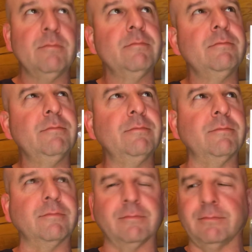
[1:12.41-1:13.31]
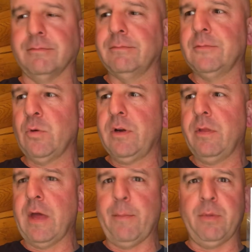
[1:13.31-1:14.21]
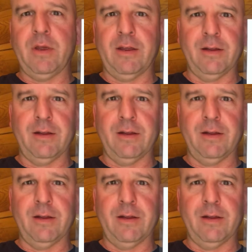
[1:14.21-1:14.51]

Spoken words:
What could that be?